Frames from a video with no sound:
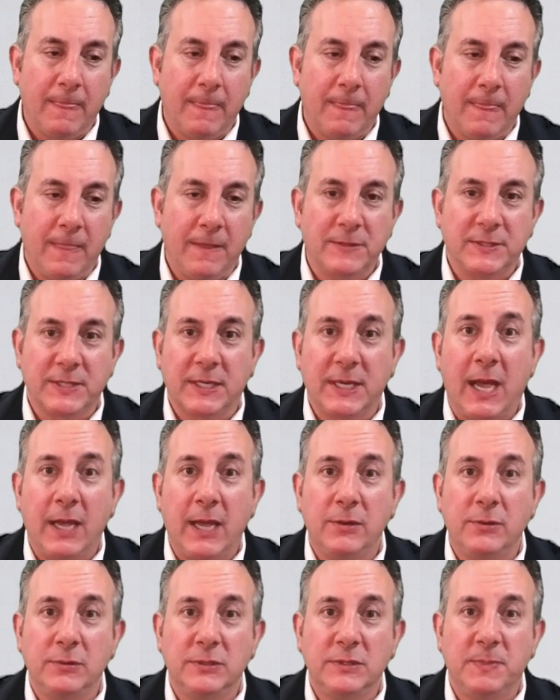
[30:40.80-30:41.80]
There's a guy
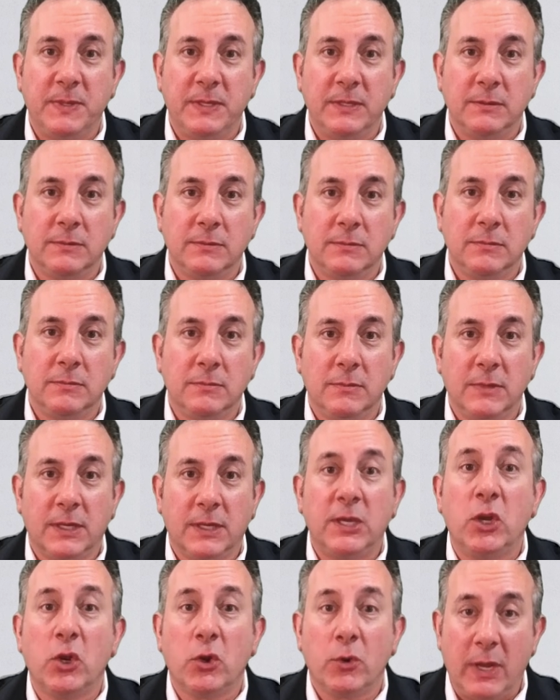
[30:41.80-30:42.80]
who's been the
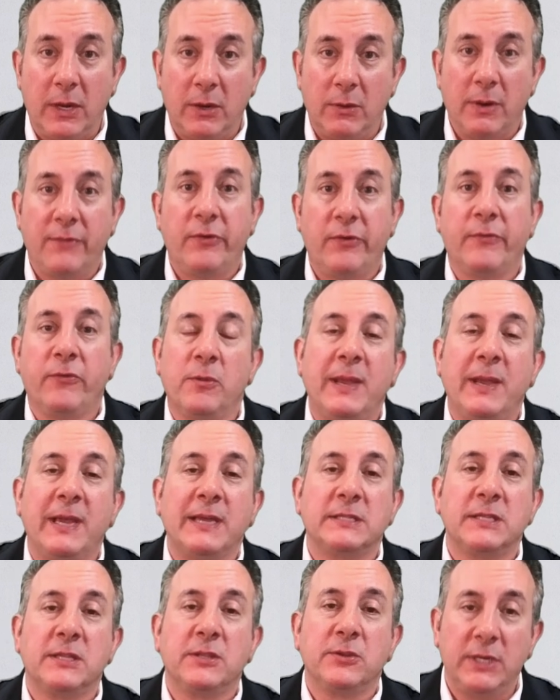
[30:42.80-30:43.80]
curator of it for the
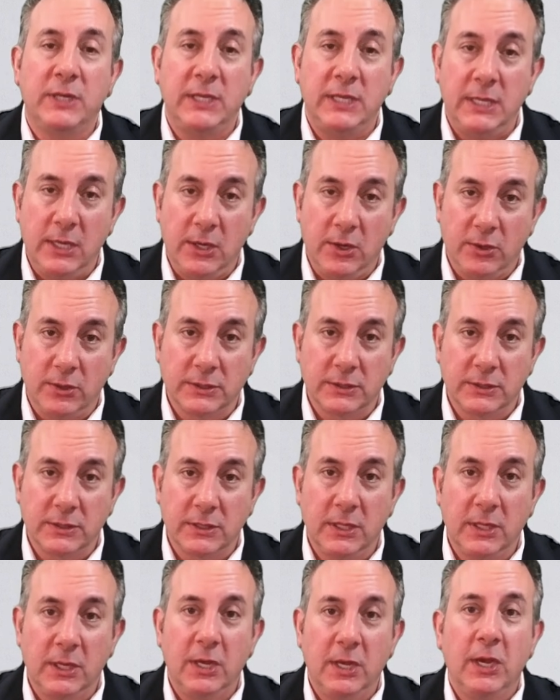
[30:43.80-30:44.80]
past 30 years.
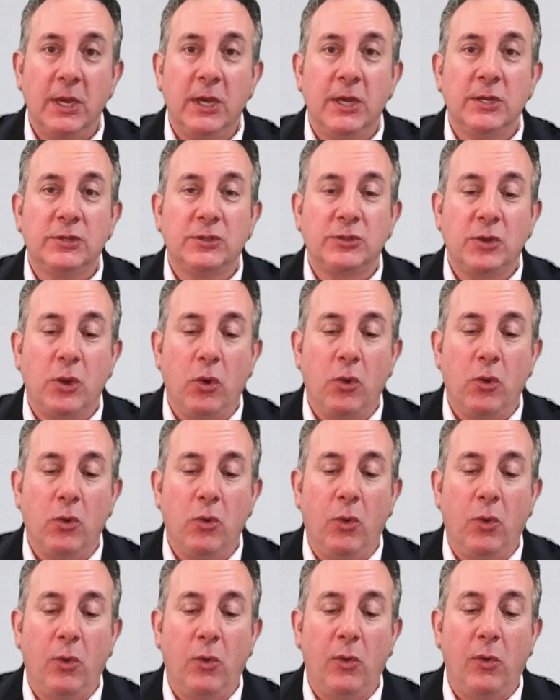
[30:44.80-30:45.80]

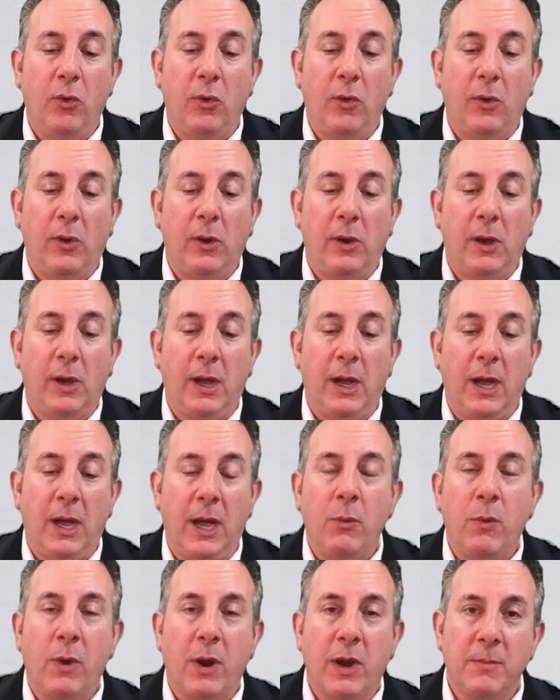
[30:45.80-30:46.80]
So I
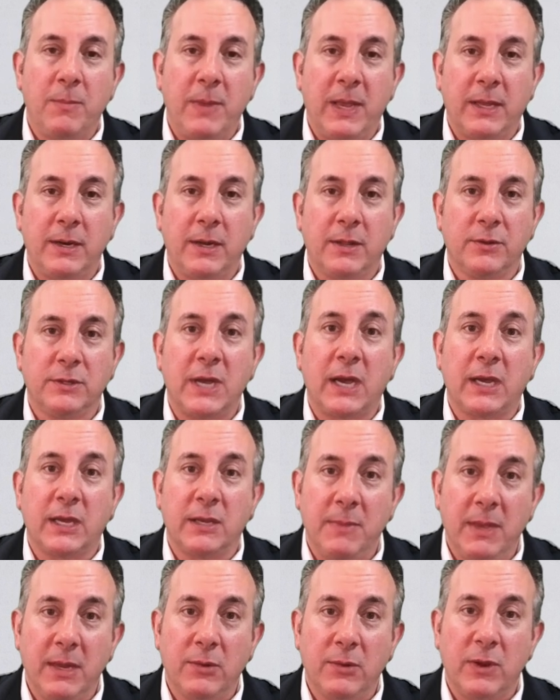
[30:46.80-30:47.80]
wanted to make another
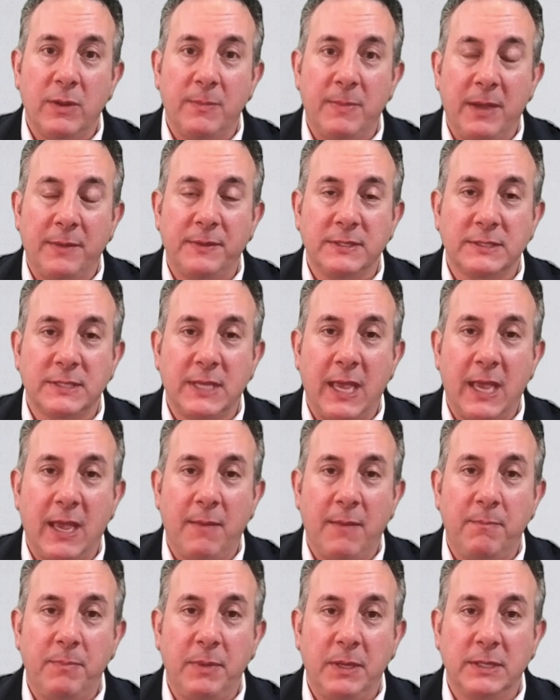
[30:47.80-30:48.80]
documentary about this camp
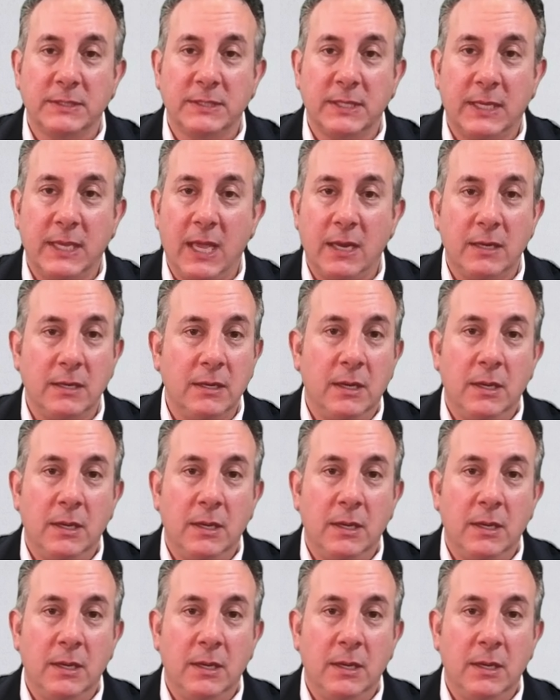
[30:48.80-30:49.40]
because, again,